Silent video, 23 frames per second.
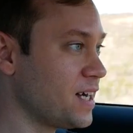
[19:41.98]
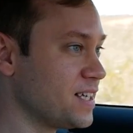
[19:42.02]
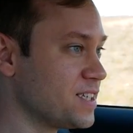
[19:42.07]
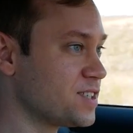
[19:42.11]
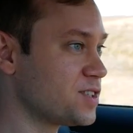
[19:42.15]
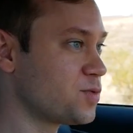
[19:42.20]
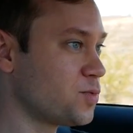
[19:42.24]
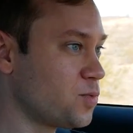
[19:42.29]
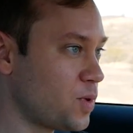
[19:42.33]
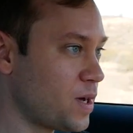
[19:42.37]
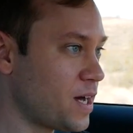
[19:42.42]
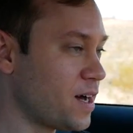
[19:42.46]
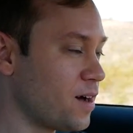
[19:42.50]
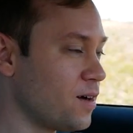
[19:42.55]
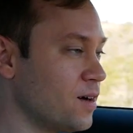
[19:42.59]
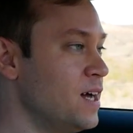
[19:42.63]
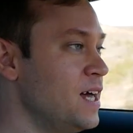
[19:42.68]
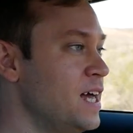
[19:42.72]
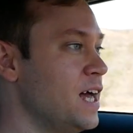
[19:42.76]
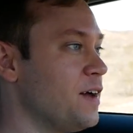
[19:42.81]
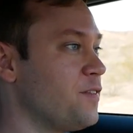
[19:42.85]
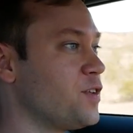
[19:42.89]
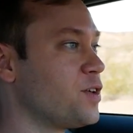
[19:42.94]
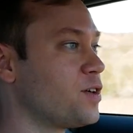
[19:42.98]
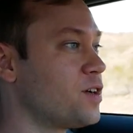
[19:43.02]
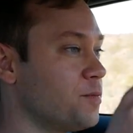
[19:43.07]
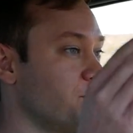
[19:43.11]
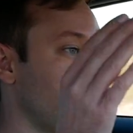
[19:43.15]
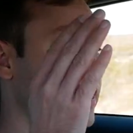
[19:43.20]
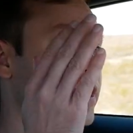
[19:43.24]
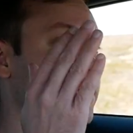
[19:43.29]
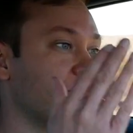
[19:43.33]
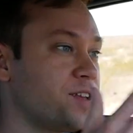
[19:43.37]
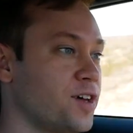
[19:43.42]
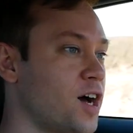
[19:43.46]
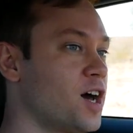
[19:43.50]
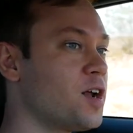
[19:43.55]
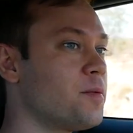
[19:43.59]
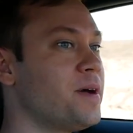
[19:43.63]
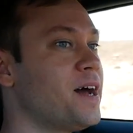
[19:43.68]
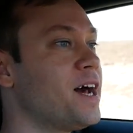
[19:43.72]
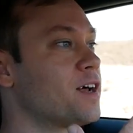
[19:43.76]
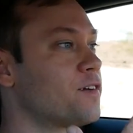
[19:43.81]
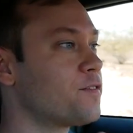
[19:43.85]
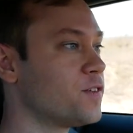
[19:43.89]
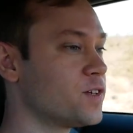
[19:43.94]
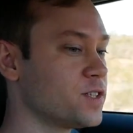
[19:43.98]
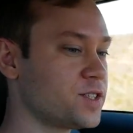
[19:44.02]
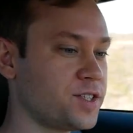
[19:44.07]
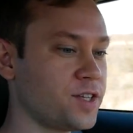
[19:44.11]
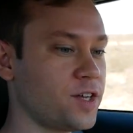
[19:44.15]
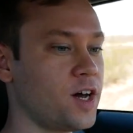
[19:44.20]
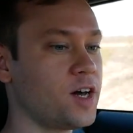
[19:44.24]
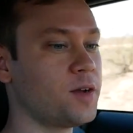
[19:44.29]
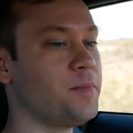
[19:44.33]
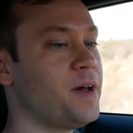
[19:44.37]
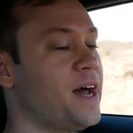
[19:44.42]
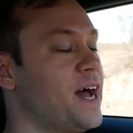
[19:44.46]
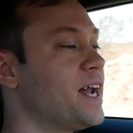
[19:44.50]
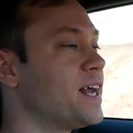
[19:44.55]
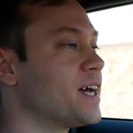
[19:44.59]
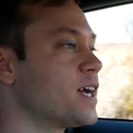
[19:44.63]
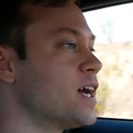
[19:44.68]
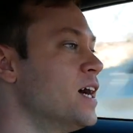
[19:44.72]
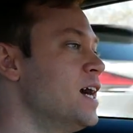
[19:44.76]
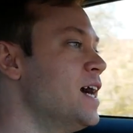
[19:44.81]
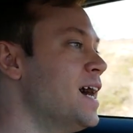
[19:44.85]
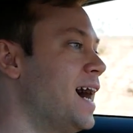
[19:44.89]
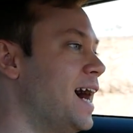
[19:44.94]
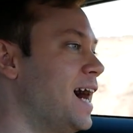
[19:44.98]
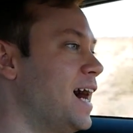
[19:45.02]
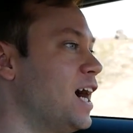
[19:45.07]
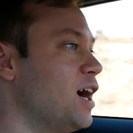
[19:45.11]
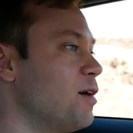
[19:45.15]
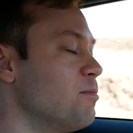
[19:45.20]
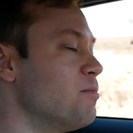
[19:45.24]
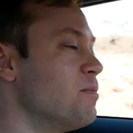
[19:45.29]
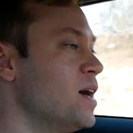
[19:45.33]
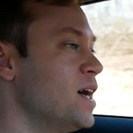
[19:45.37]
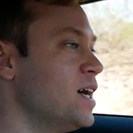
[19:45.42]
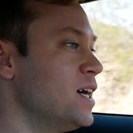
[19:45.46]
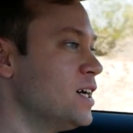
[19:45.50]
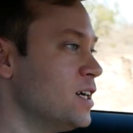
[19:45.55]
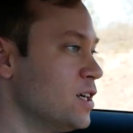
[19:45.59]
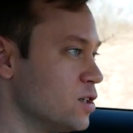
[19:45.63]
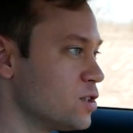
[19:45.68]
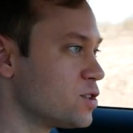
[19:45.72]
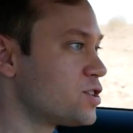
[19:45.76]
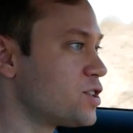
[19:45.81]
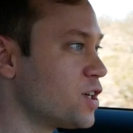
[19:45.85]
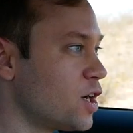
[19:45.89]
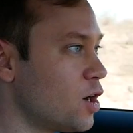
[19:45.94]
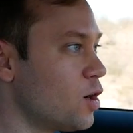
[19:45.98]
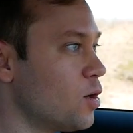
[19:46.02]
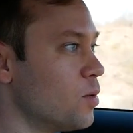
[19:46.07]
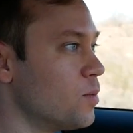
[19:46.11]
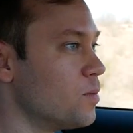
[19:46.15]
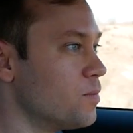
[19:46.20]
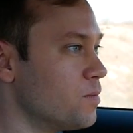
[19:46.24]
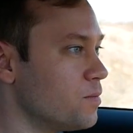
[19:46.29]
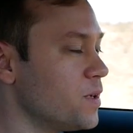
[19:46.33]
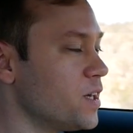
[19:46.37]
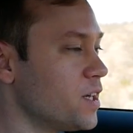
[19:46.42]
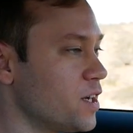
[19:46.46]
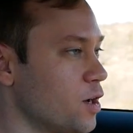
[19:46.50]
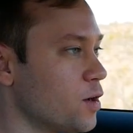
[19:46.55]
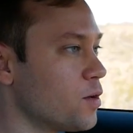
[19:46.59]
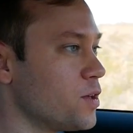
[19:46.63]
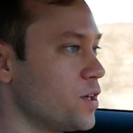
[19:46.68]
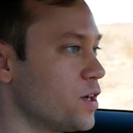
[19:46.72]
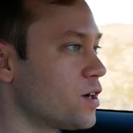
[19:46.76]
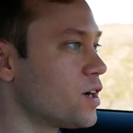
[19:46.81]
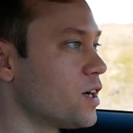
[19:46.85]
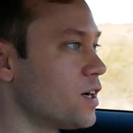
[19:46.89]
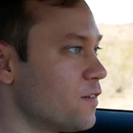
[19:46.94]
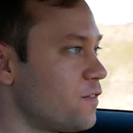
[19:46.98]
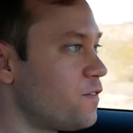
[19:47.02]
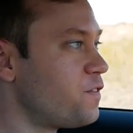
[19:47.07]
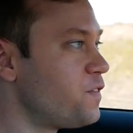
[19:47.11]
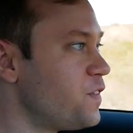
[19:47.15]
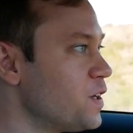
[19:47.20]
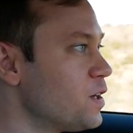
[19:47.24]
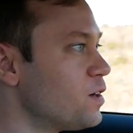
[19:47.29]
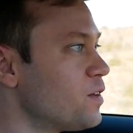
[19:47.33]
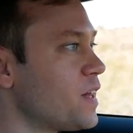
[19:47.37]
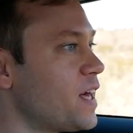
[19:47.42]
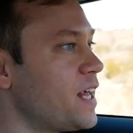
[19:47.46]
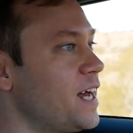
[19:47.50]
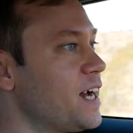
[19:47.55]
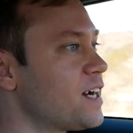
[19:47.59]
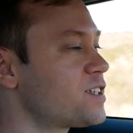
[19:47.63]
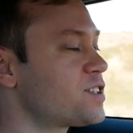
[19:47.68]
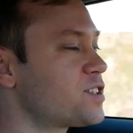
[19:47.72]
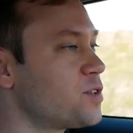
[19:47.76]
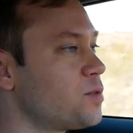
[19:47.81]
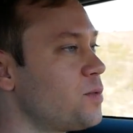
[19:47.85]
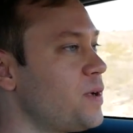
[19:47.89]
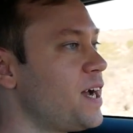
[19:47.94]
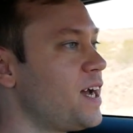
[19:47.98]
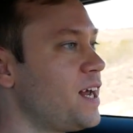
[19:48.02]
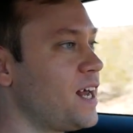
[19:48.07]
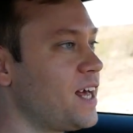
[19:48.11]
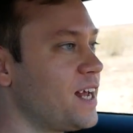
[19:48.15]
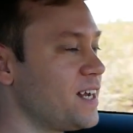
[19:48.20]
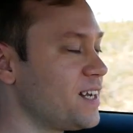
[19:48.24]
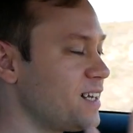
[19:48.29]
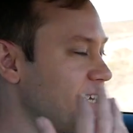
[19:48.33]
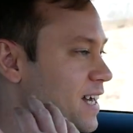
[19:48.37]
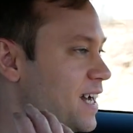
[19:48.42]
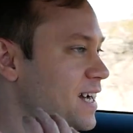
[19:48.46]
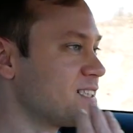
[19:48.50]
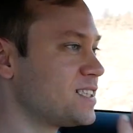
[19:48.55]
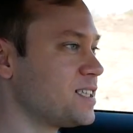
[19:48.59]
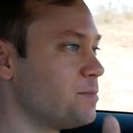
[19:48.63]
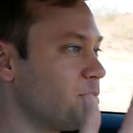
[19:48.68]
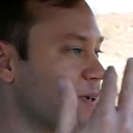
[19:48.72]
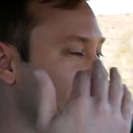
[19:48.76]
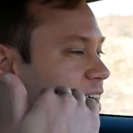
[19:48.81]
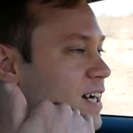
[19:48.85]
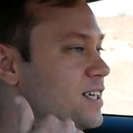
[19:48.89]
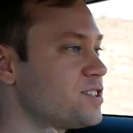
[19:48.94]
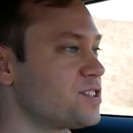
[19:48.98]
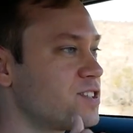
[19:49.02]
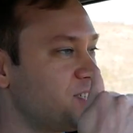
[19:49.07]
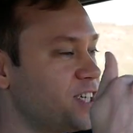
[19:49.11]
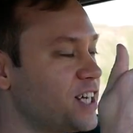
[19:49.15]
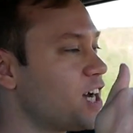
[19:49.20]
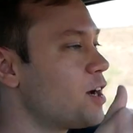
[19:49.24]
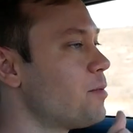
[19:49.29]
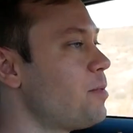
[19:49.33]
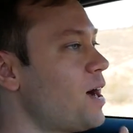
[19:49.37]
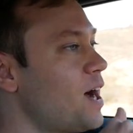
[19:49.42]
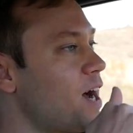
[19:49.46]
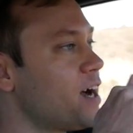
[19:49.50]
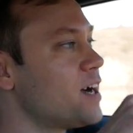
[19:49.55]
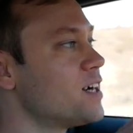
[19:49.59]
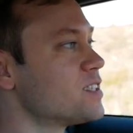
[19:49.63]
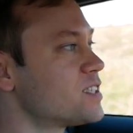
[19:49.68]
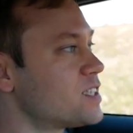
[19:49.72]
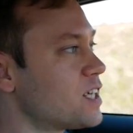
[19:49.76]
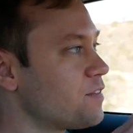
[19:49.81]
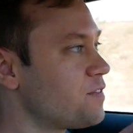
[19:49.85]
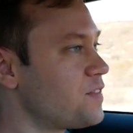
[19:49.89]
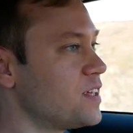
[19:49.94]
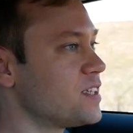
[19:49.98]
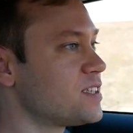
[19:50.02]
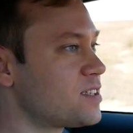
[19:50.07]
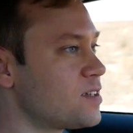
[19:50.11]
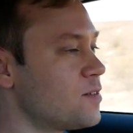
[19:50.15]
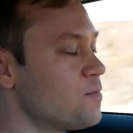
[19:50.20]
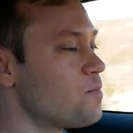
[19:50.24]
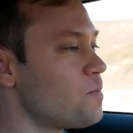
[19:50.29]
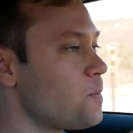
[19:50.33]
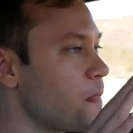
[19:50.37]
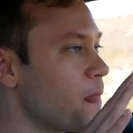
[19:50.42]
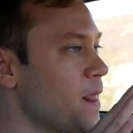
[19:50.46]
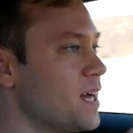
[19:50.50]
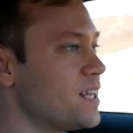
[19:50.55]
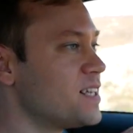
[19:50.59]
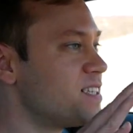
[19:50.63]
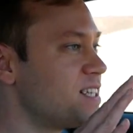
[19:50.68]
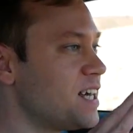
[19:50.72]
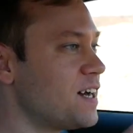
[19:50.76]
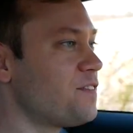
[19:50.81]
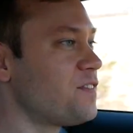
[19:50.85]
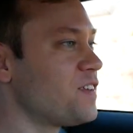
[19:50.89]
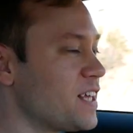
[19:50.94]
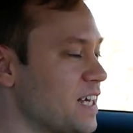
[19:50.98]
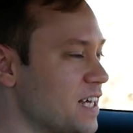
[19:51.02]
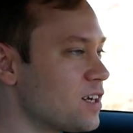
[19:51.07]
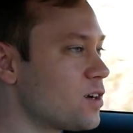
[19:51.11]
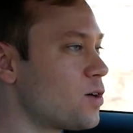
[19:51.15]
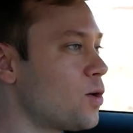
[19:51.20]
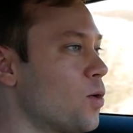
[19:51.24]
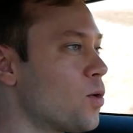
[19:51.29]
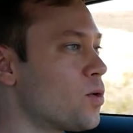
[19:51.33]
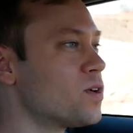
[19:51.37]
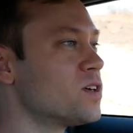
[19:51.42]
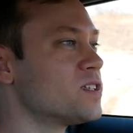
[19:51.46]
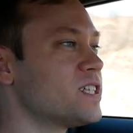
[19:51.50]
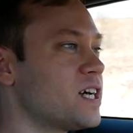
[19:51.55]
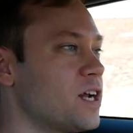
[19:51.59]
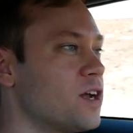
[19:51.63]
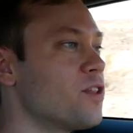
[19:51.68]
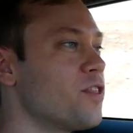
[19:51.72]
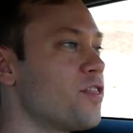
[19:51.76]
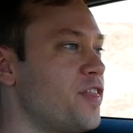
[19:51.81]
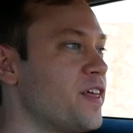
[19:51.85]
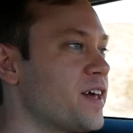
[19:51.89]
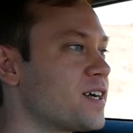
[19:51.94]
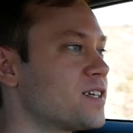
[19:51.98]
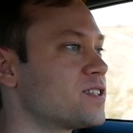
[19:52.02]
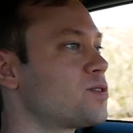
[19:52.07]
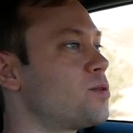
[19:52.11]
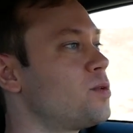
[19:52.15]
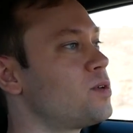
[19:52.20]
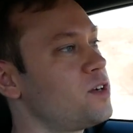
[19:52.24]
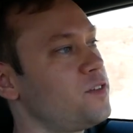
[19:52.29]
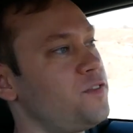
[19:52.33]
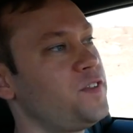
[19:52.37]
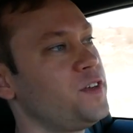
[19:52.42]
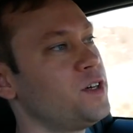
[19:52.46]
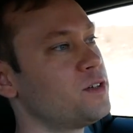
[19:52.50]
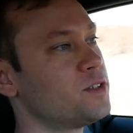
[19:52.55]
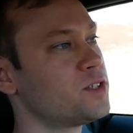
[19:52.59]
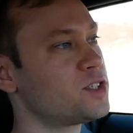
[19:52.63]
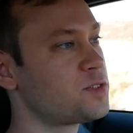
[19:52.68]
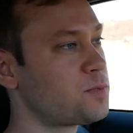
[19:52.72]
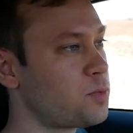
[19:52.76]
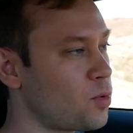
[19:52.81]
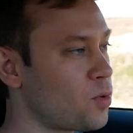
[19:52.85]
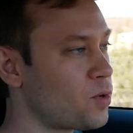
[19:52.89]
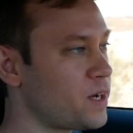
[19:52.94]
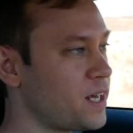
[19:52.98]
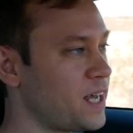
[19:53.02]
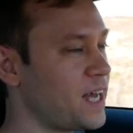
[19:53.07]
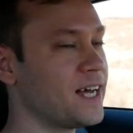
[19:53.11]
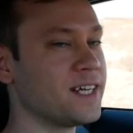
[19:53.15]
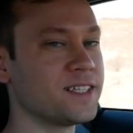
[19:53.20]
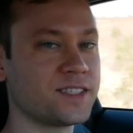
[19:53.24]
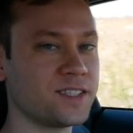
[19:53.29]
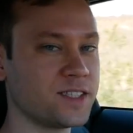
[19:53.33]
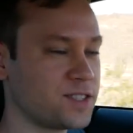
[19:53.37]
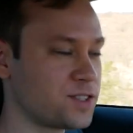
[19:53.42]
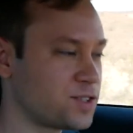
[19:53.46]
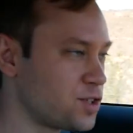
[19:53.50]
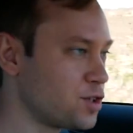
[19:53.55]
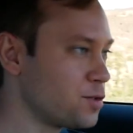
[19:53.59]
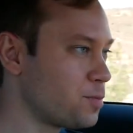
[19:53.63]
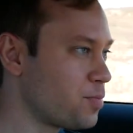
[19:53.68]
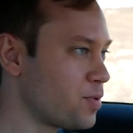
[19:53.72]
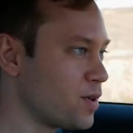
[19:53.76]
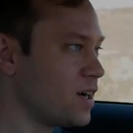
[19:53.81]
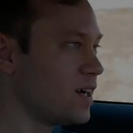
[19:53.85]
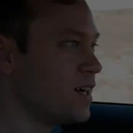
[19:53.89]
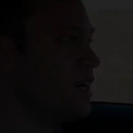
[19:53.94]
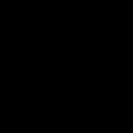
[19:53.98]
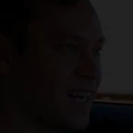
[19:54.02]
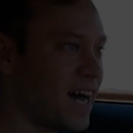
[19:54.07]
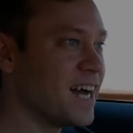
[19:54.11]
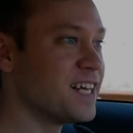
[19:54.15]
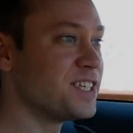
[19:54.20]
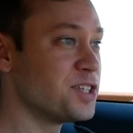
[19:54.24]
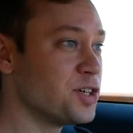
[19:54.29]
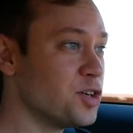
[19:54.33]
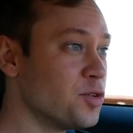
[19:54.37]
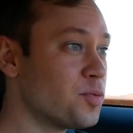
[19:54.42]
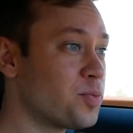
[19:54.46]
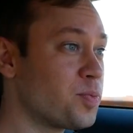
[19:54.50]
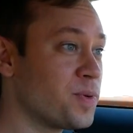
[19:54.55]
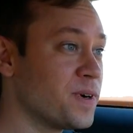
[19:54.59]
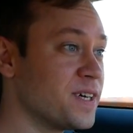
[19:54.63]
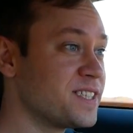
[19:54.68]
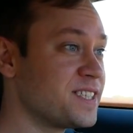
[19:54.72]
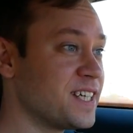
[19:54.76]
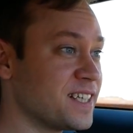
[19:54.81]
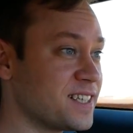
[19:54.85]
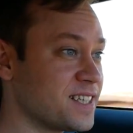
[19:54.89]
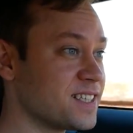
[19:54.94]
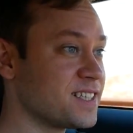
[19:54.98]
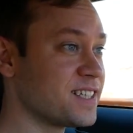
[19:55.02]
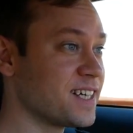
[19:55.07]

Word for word: as well, if you compare the automatic versus the automatic. Um, so, you know, you're gonna feel that extra weight. And like I said, because they're sitting up higher and stuff, this Definitely in corners, I don't think it's going to feel as sporty as the Supra. I do appreciate the